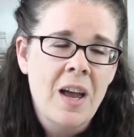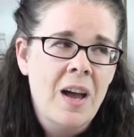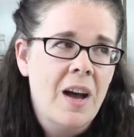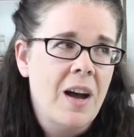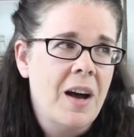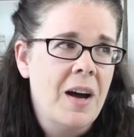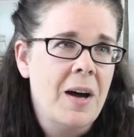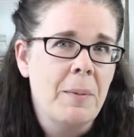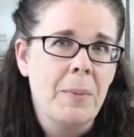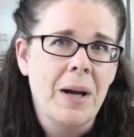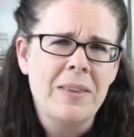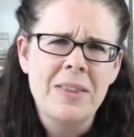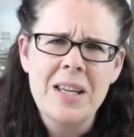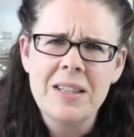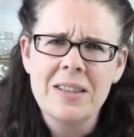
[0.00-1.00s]
I
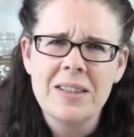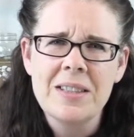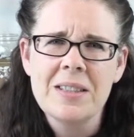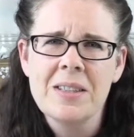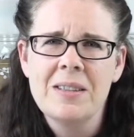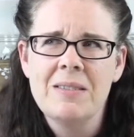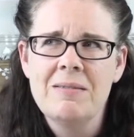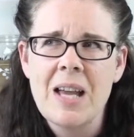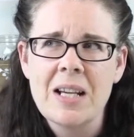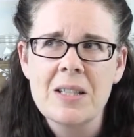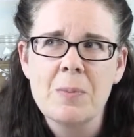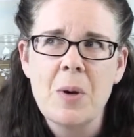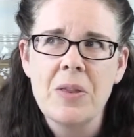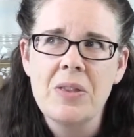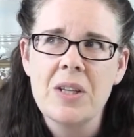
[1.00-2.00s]
think this
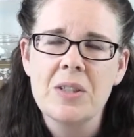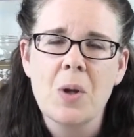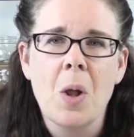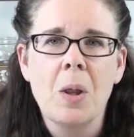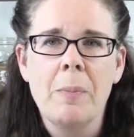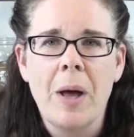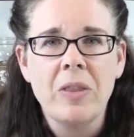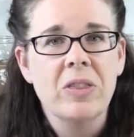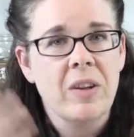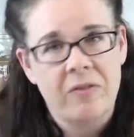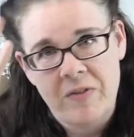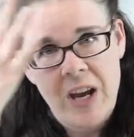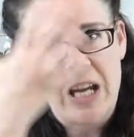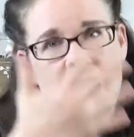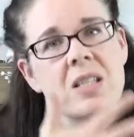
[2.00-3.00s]
next month is all about the
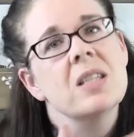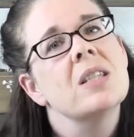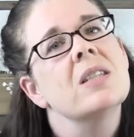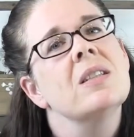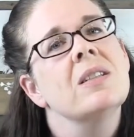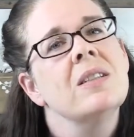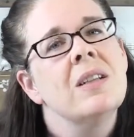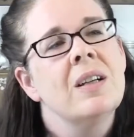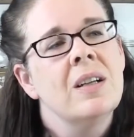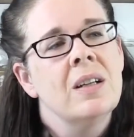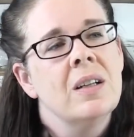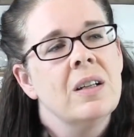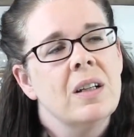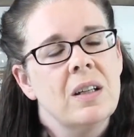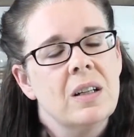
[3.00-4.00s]
face,
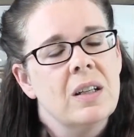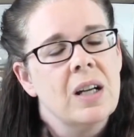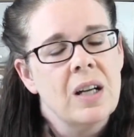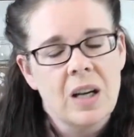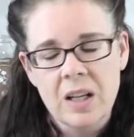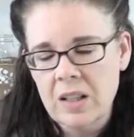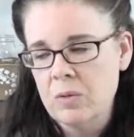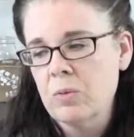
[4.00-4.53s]
and I could